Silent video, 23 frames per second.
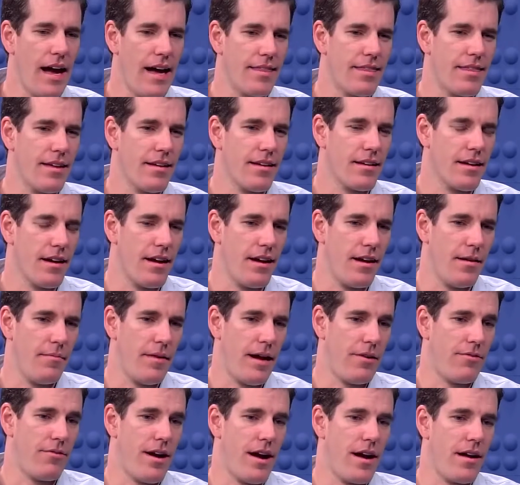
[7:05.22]
I think
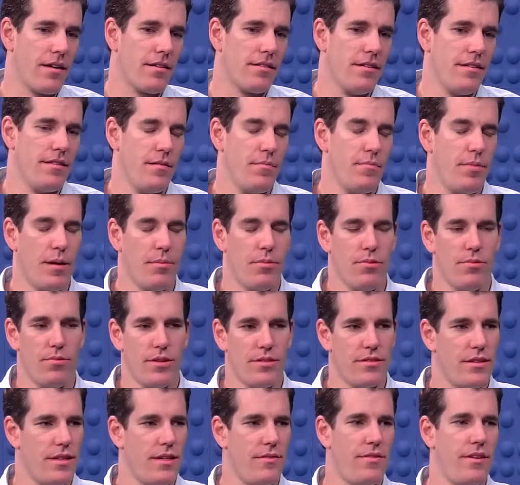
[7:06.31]
ironically the bubble
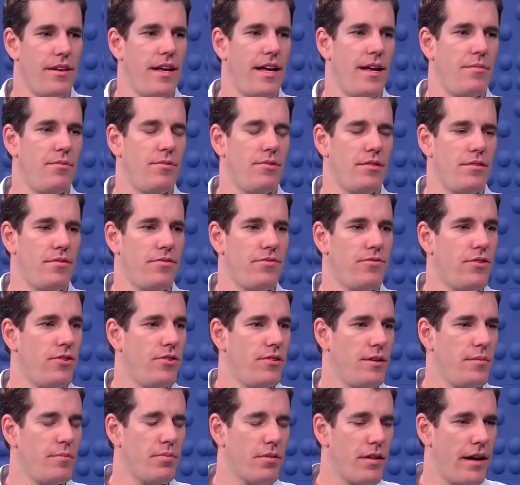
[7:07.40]
wasn't even able to
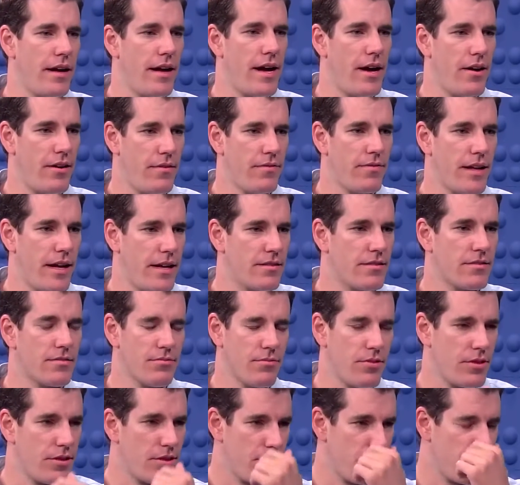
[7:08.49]
fully play out, if that's
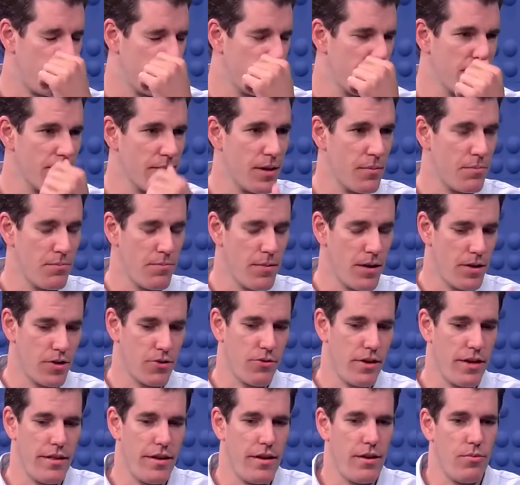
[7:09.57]
what you
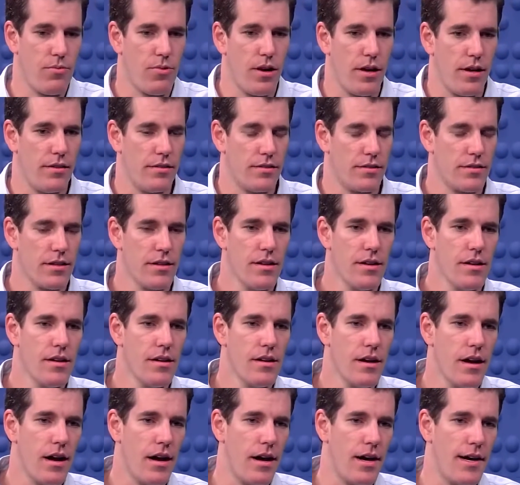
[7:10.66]
agree that it was,
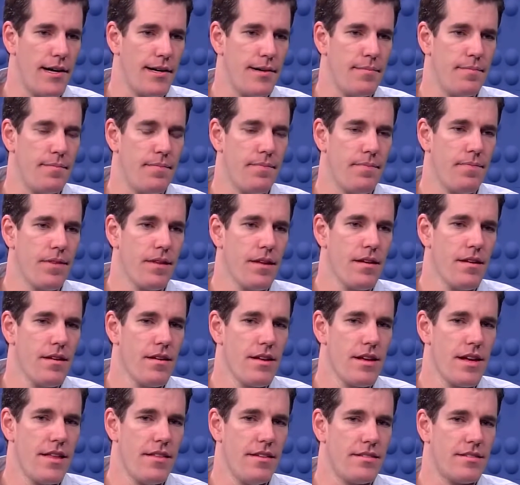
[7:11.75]

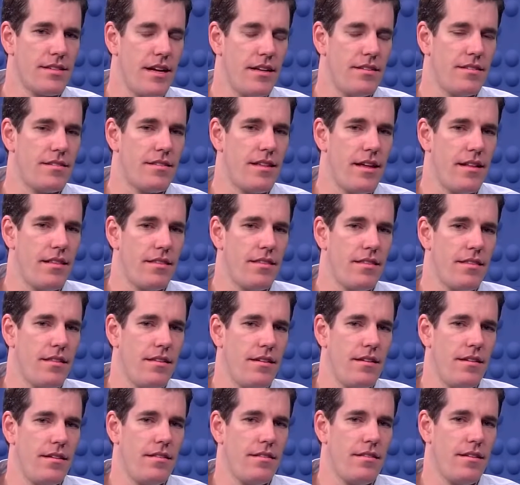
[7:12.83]
in the sense that
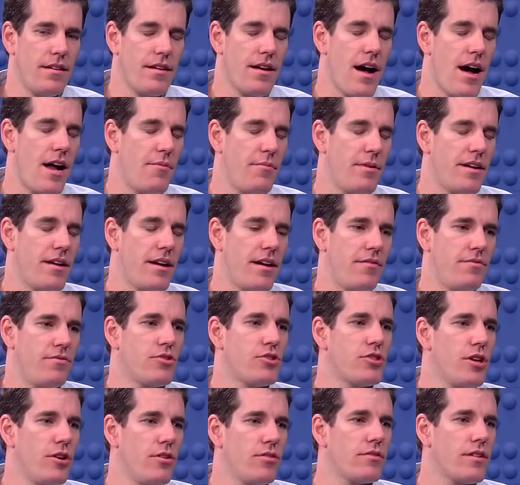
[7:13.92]
the economy kind of
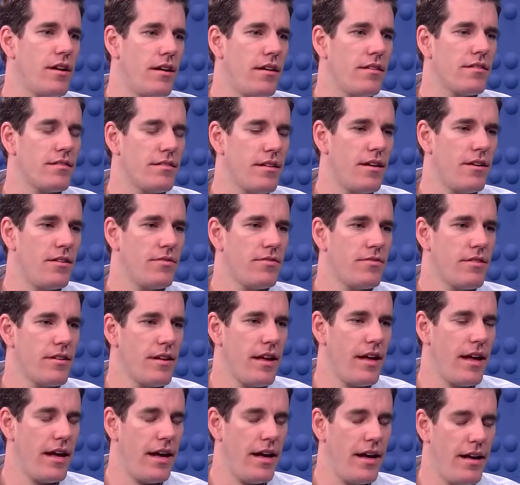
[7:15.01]
choked on itself
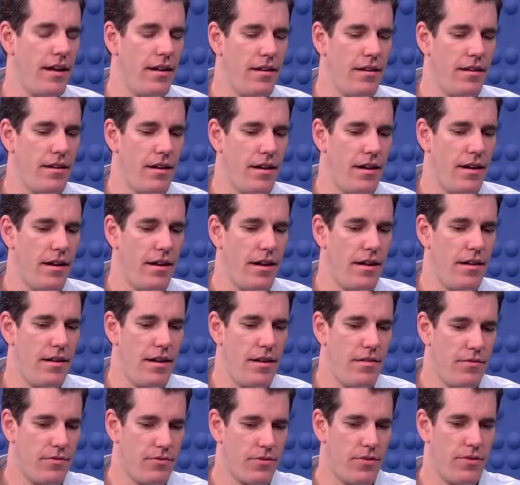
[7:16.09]
and
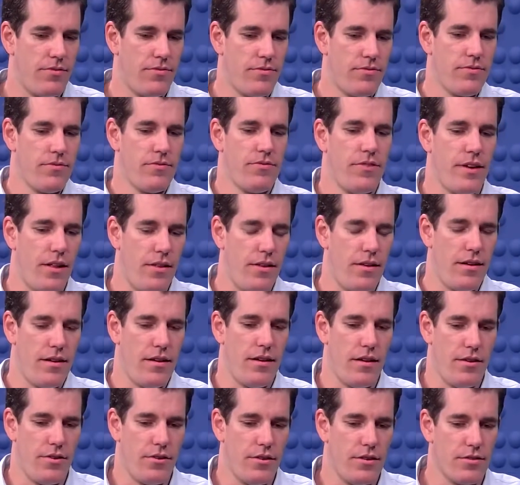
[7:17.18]
sort of fell
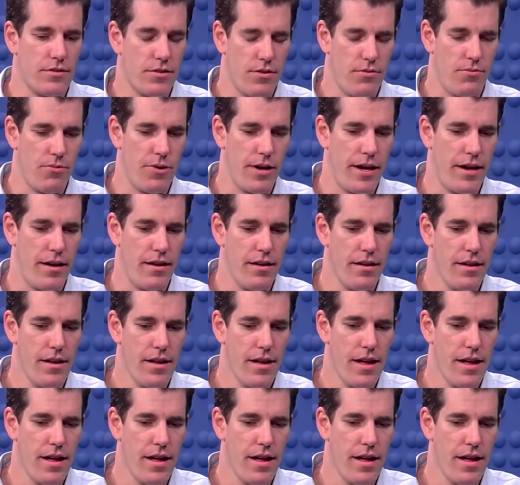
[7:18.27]
under its own weight.